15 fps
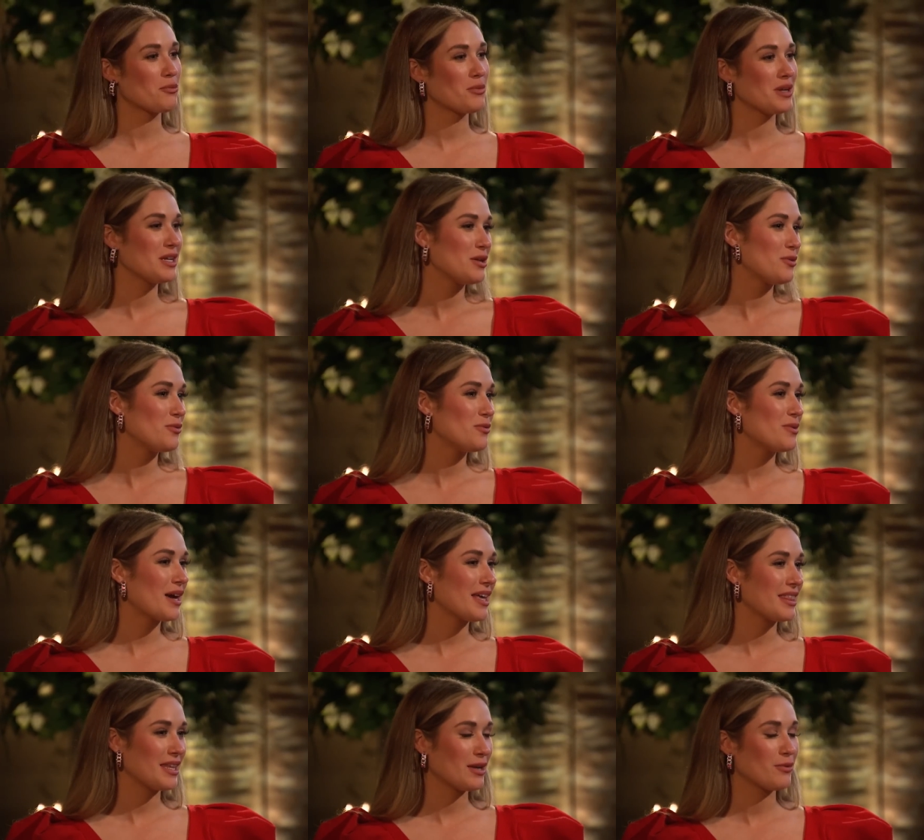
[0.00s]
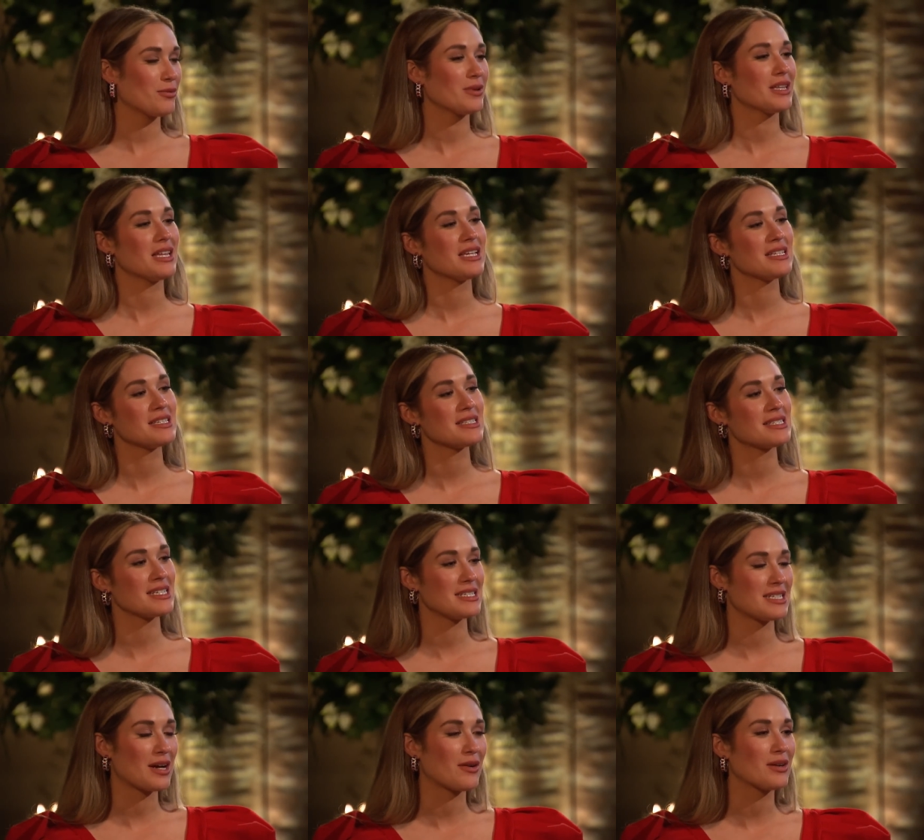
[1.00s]
When you, I think, really
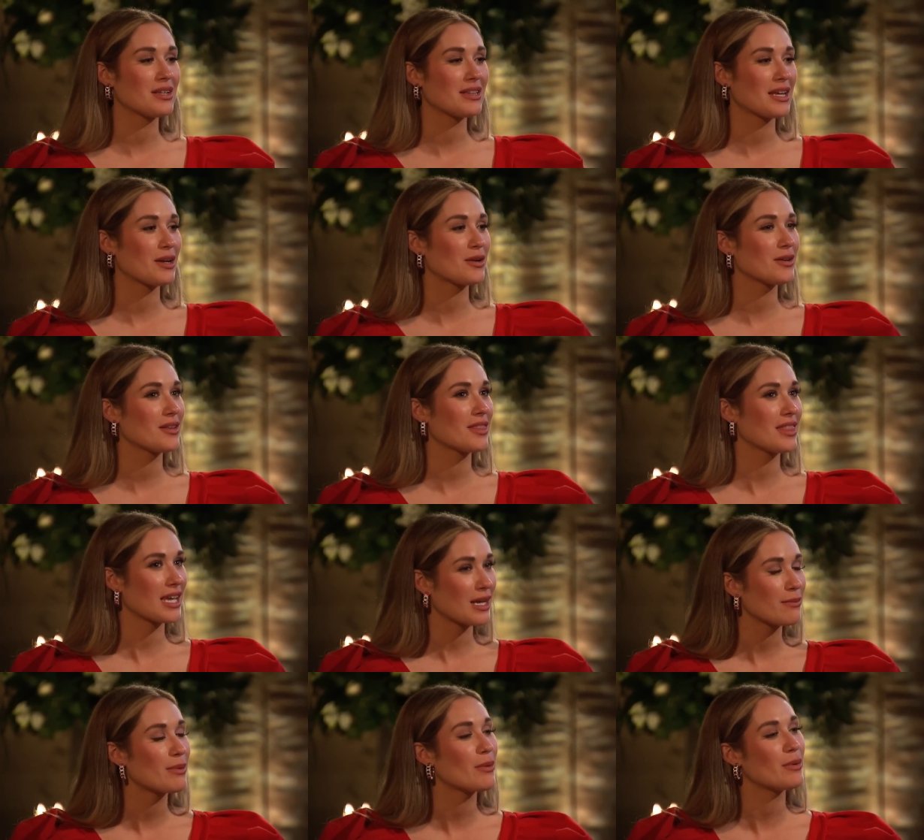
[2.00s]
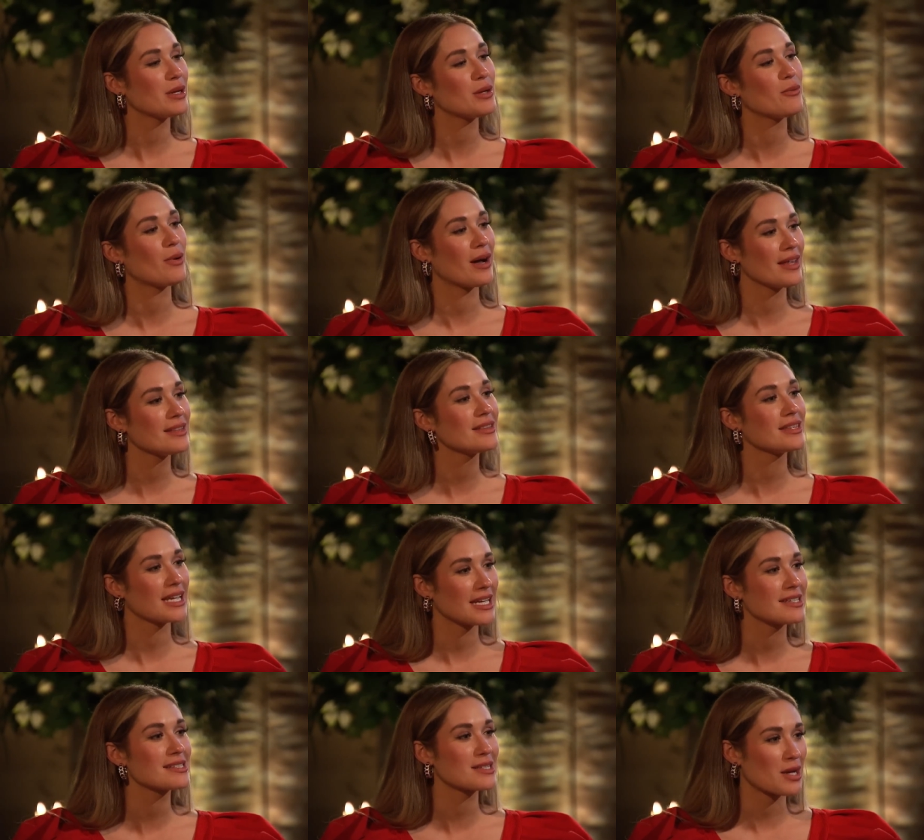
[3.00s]
sit down and like think about what you want,
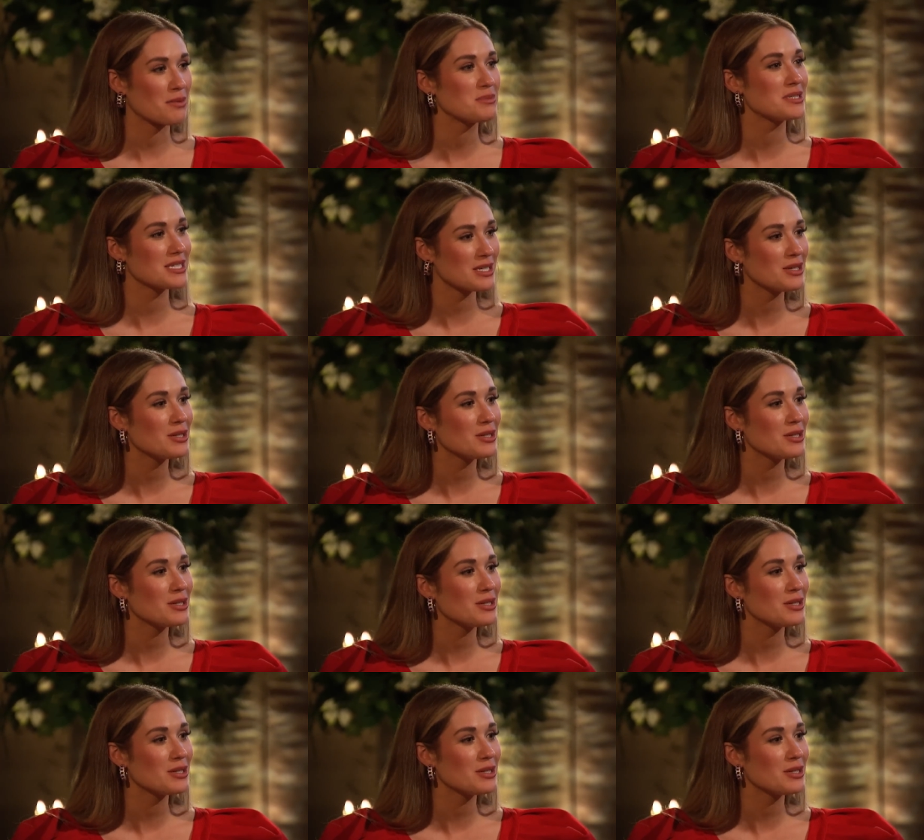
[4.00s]
things come to